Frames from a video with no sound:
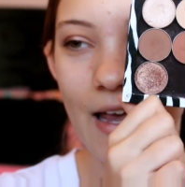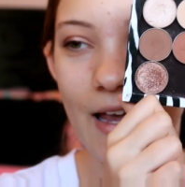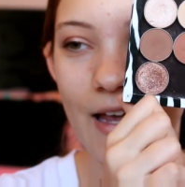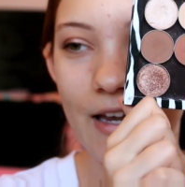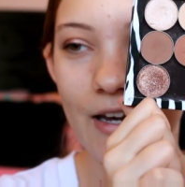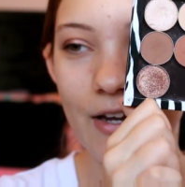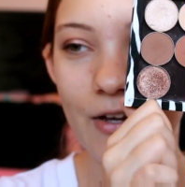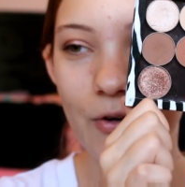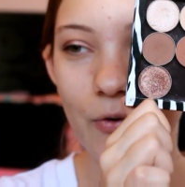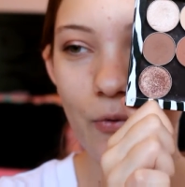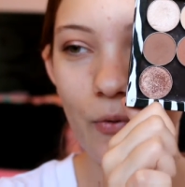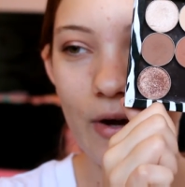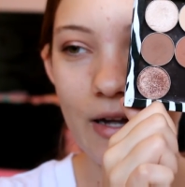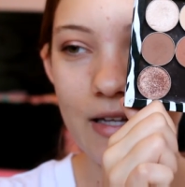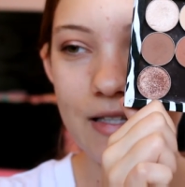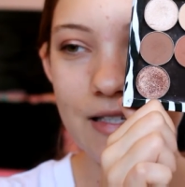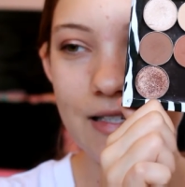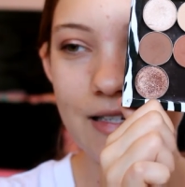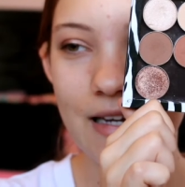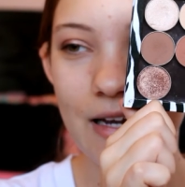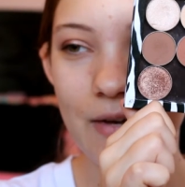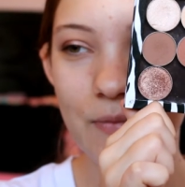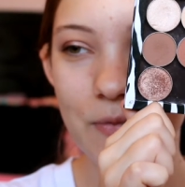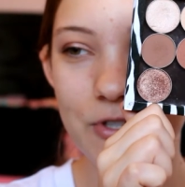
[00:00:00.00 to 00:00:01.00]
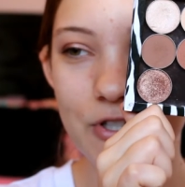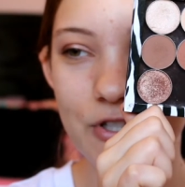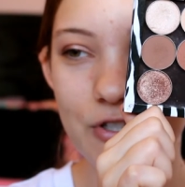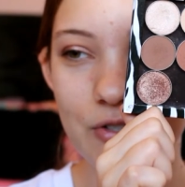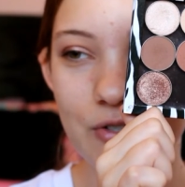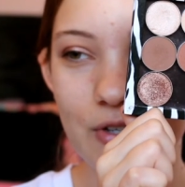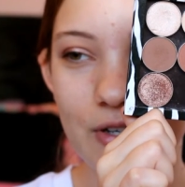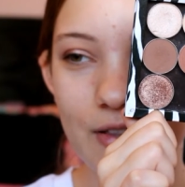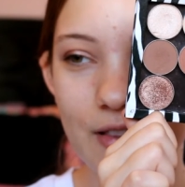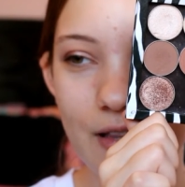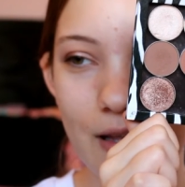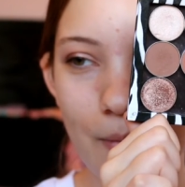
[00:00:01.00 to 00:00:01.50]
in Grandstand, which
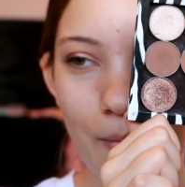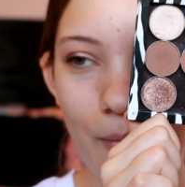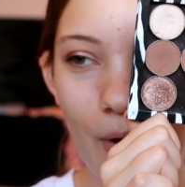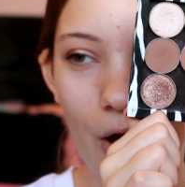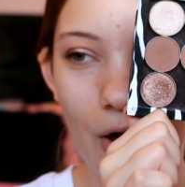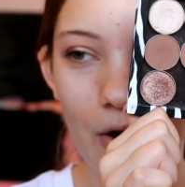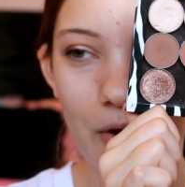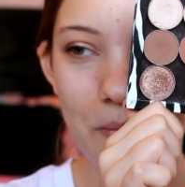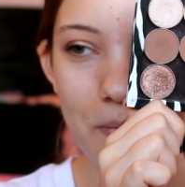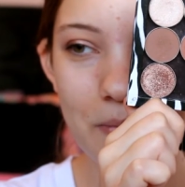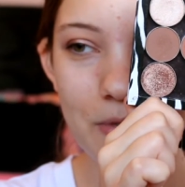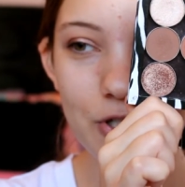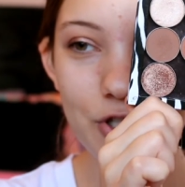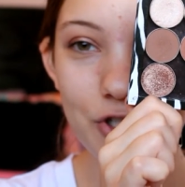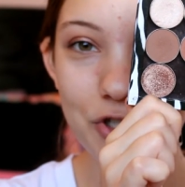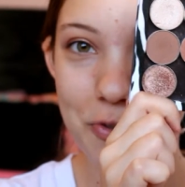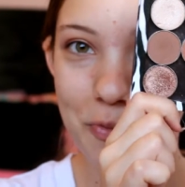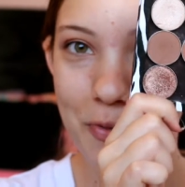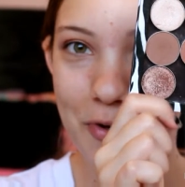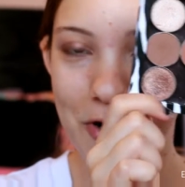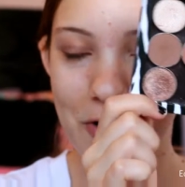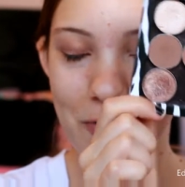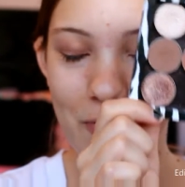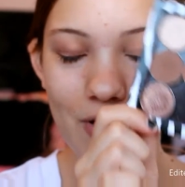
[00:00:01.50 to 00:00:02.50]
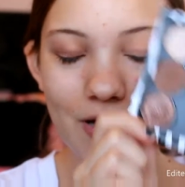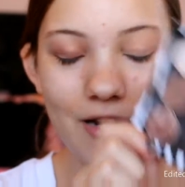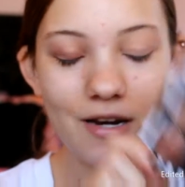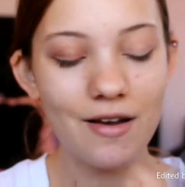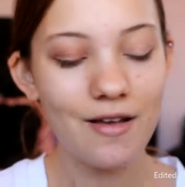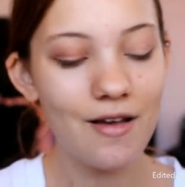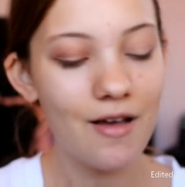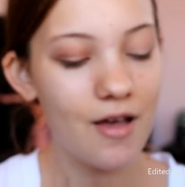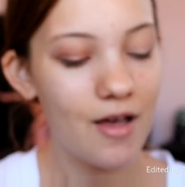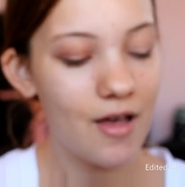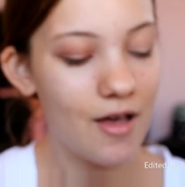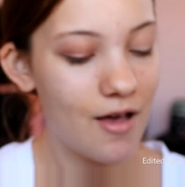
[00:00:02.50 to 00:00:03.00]
is the bottom shimmery
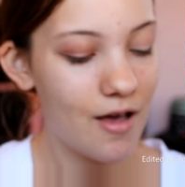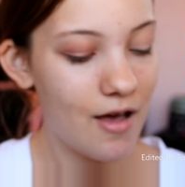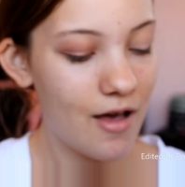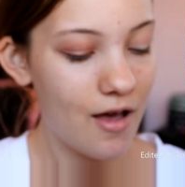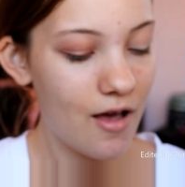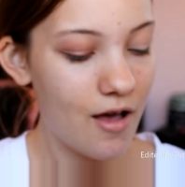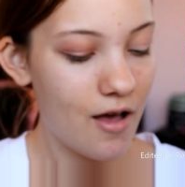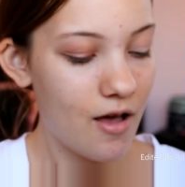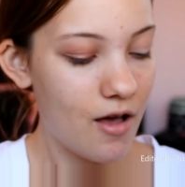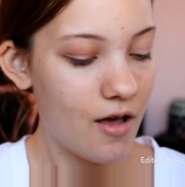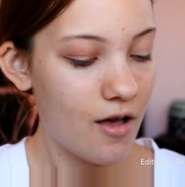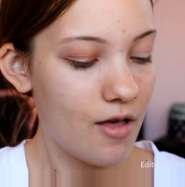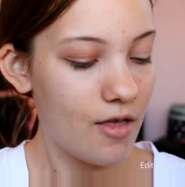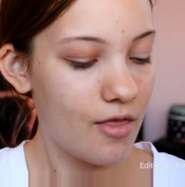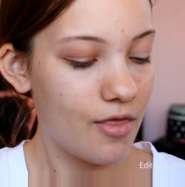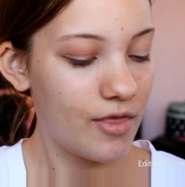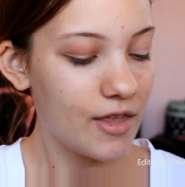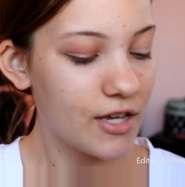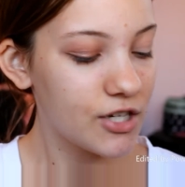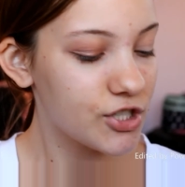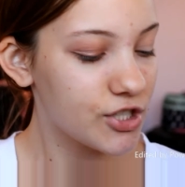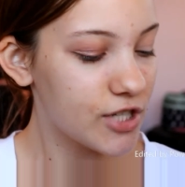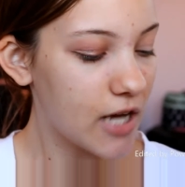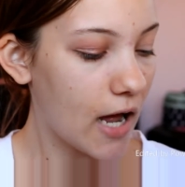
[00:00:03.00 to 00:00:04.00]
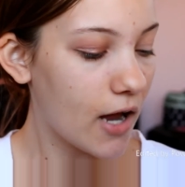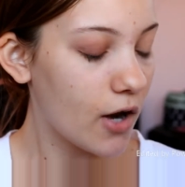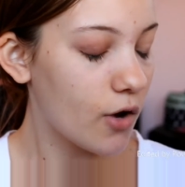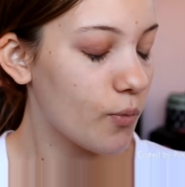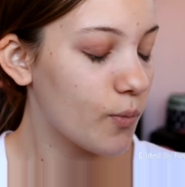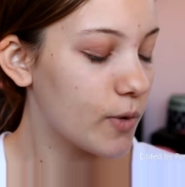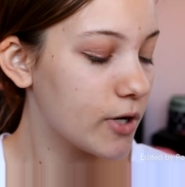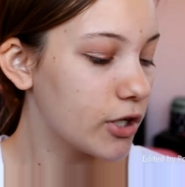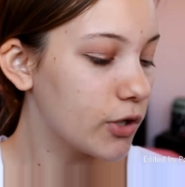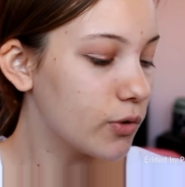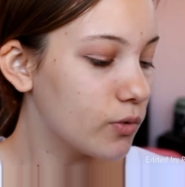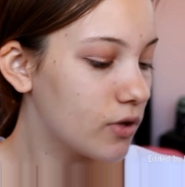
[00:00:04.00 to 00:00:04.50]
one. This
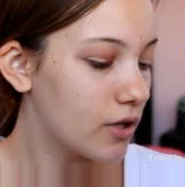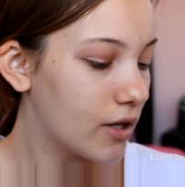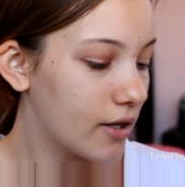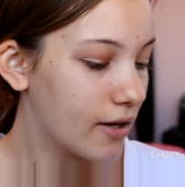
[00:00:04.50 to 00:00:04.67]
shadow, when you